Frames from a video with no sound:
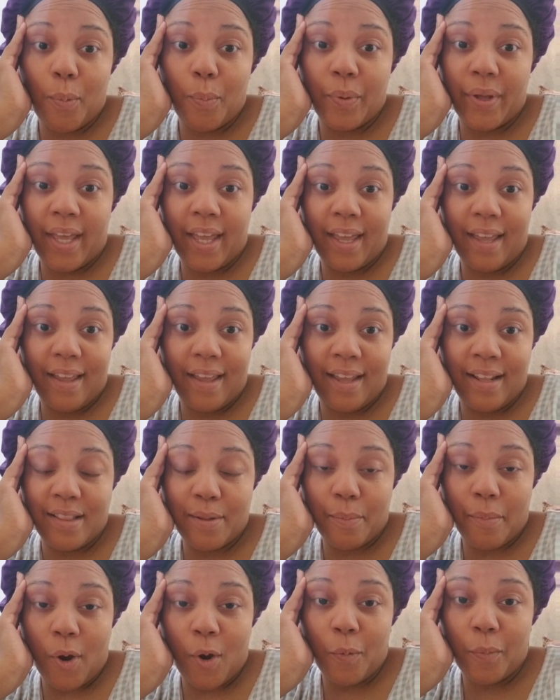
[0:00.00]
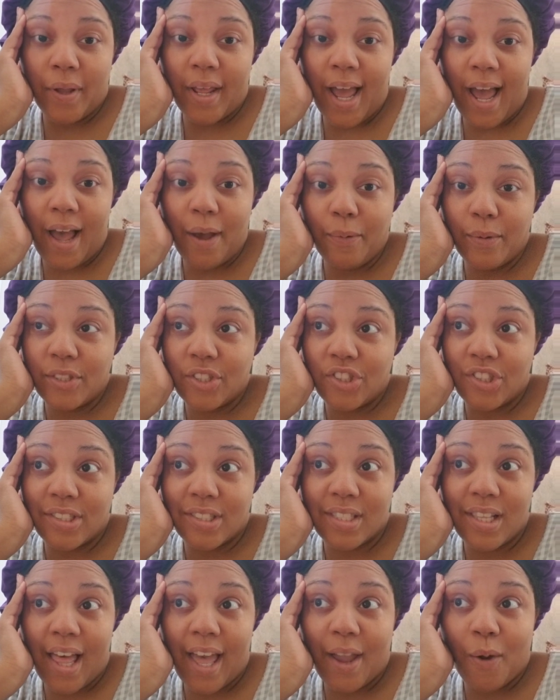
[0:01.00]
but in the moment I was
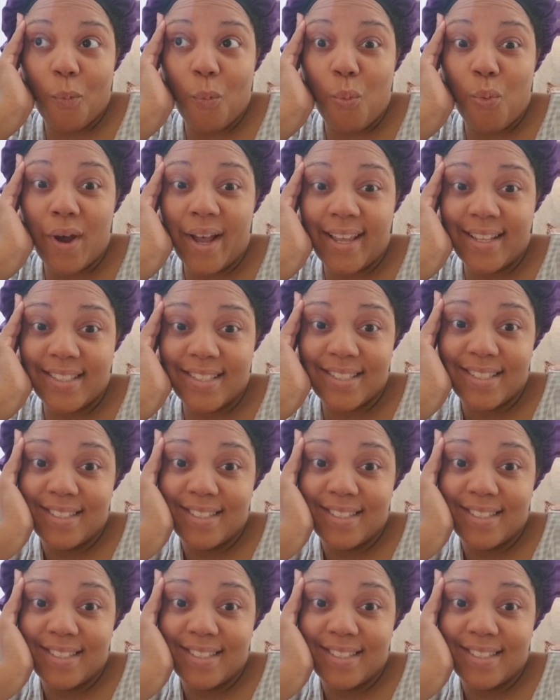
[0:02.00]
just like, what?